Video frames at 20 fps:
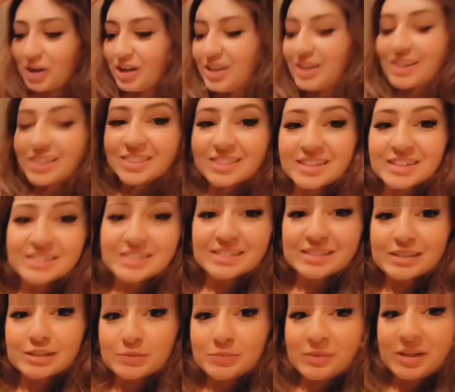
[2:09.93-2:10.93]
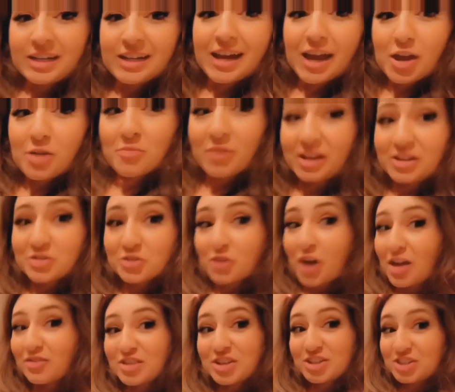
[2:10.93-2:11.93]
This is me and my
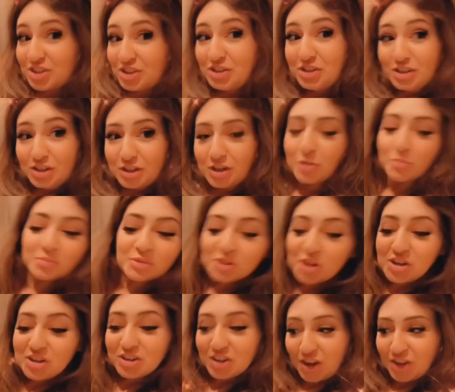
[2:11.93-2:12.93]
gravity blanket.